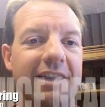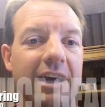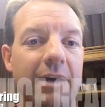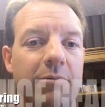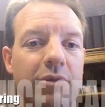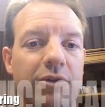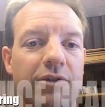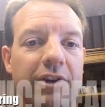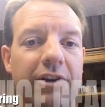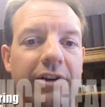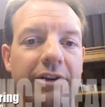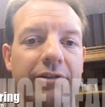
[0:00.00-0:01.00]
I'm Bruce
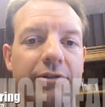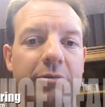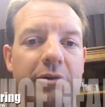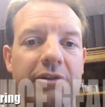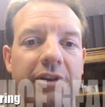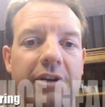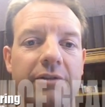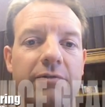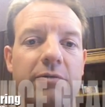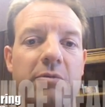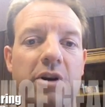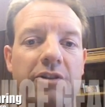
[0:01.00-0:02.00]
Gearing, Superintendent
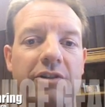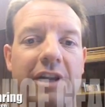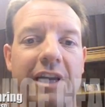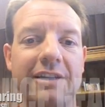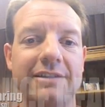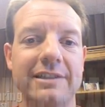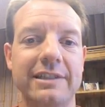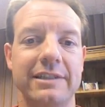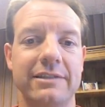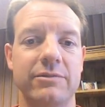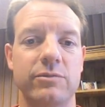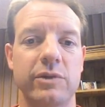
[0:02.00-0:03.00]
for Marshall ISD,
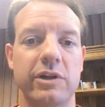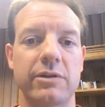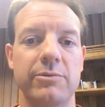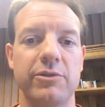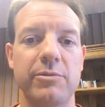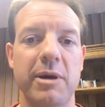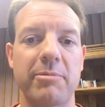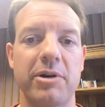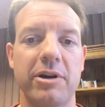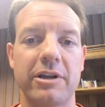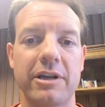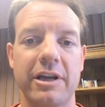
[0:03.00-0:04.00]
and welcome to my
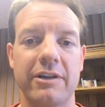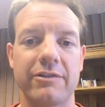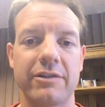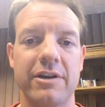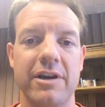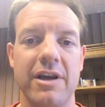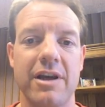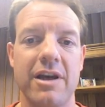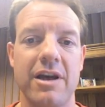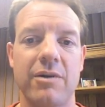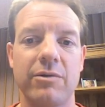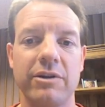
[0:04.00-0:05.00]
podcast.
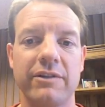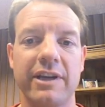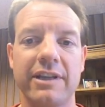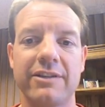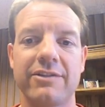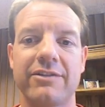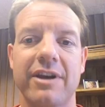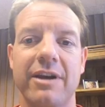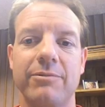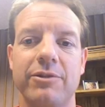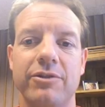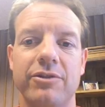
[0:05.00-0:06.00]
I want to take this
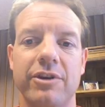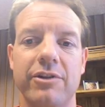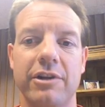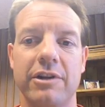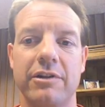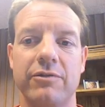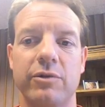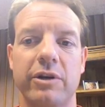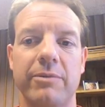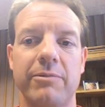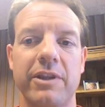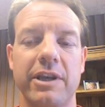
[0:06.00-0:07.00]
time to share a little of what
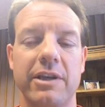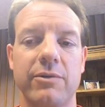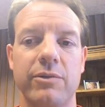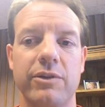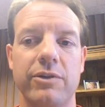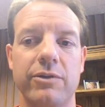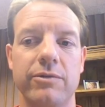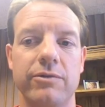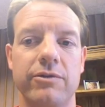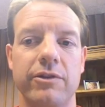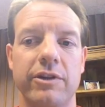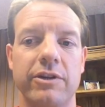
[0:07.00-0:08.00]
I'm thinking with you
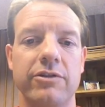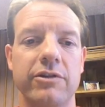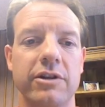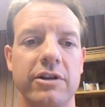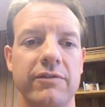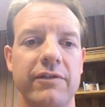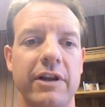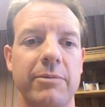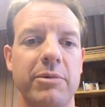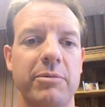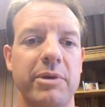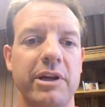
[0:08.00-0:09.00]
so that you can
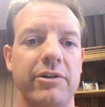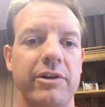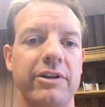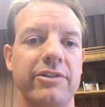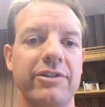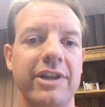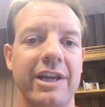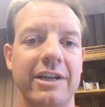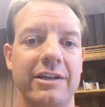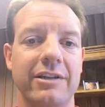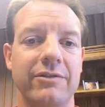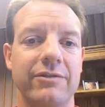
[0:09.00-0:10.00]
develop a better
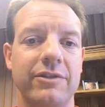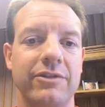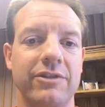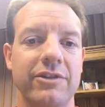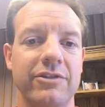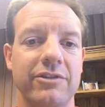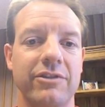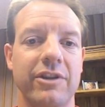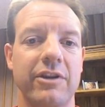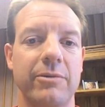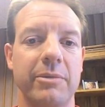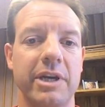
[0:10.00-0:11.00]
understanding of decisions
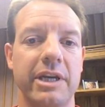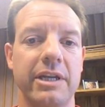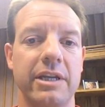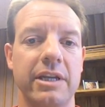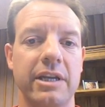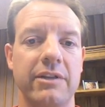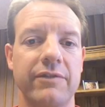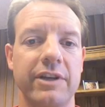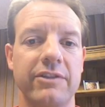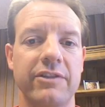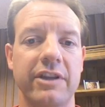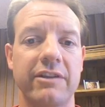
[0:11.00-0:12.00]
that are made and
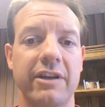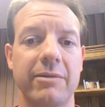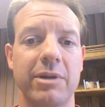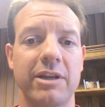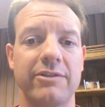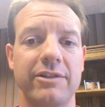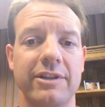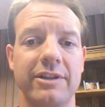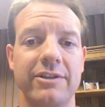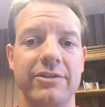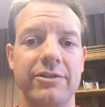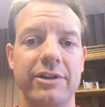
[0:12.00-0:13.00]
events that take place in the
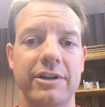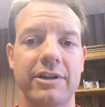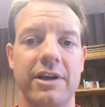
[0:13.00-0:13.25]
district.